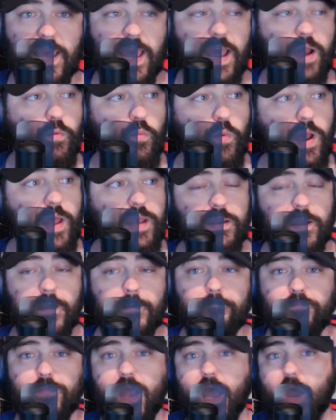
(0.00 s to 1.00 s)
And when
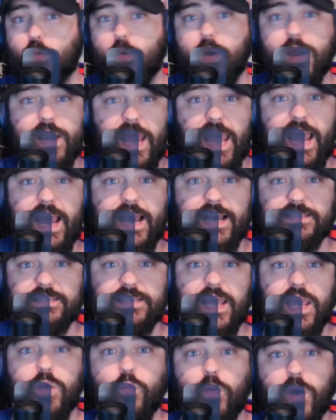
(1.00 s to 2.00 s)
asked,
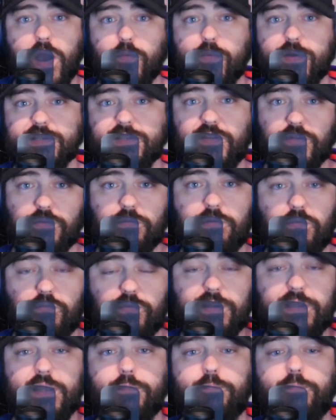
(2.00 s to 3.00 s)
hey, why wasn't there a
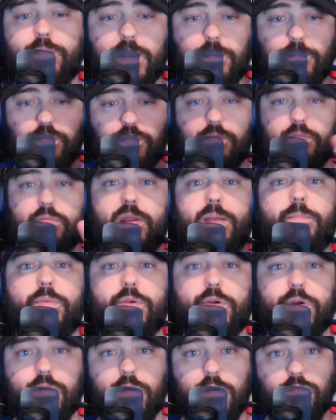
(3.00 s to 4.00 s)
really big
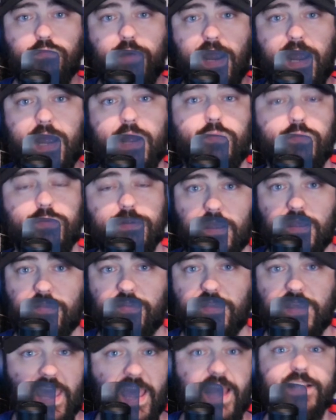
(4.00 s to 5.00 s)
perimeter around?
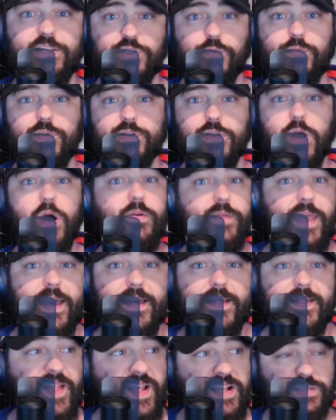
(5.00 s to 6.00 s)
The answer was, oh,
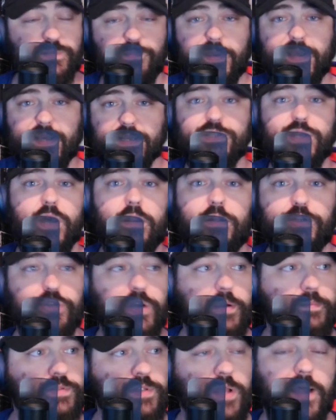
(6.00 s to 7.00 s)
yeah, that's because Donald
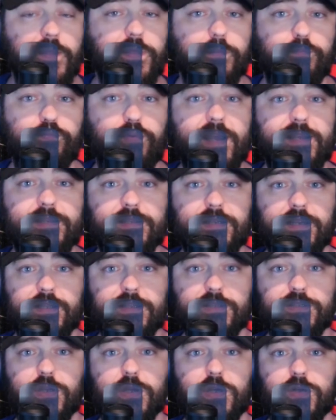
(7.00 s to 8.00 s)
Trump's not the
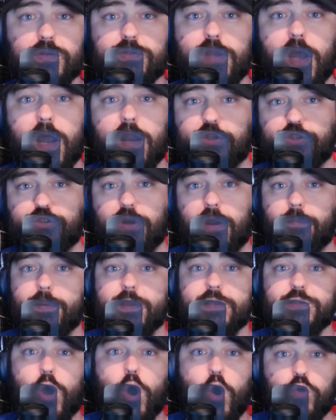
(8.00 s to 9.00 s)
president. So Donald Trump
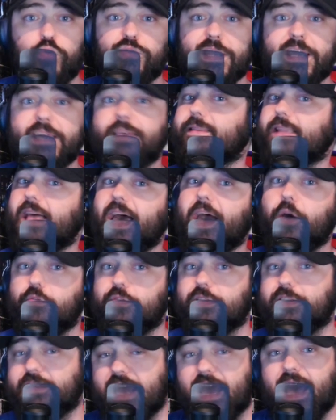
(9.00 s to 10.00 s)
is only
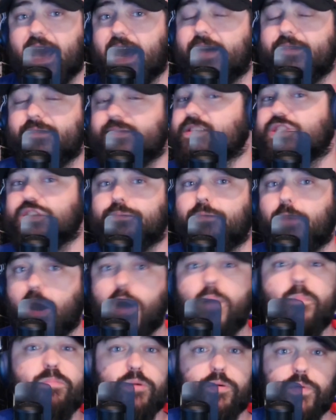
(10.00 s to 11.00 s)
allowed to have a
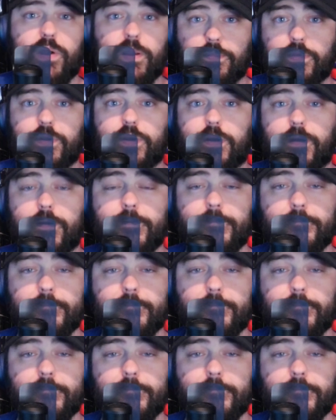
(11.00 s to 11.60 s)
small perimeter.